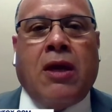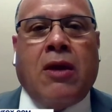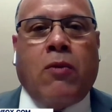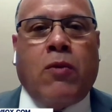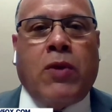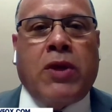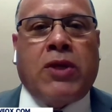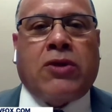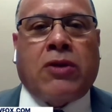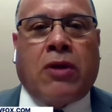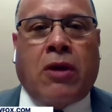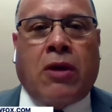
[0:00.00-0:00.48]

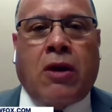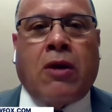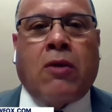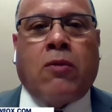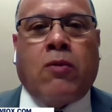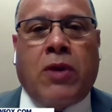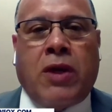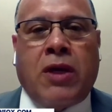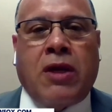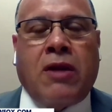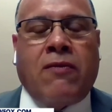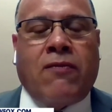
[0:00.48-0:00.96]
which are
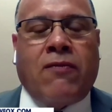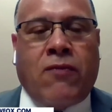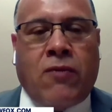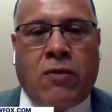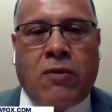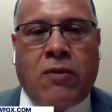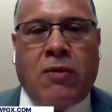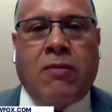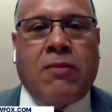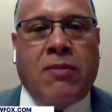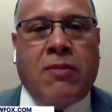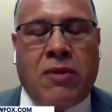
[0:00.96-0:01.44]
running
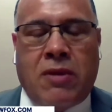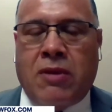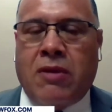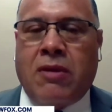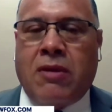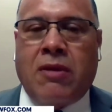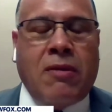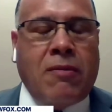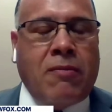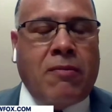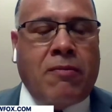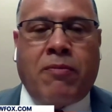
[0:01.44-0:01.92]
from
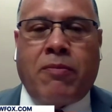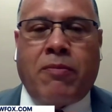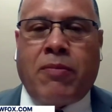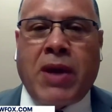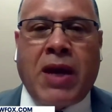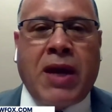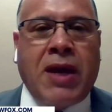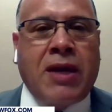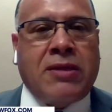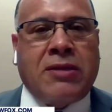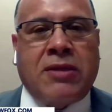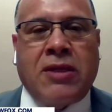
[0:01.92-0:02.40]

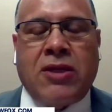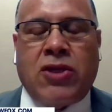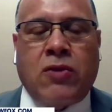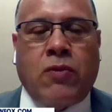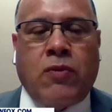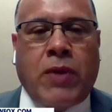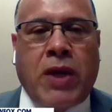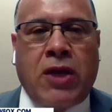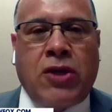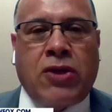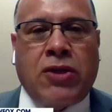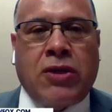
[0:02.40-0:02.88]
bad
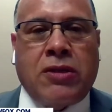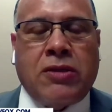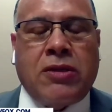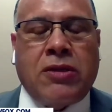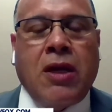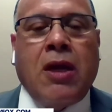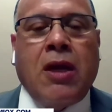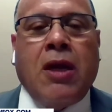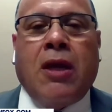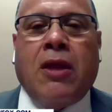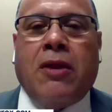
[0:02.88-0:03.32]
situations.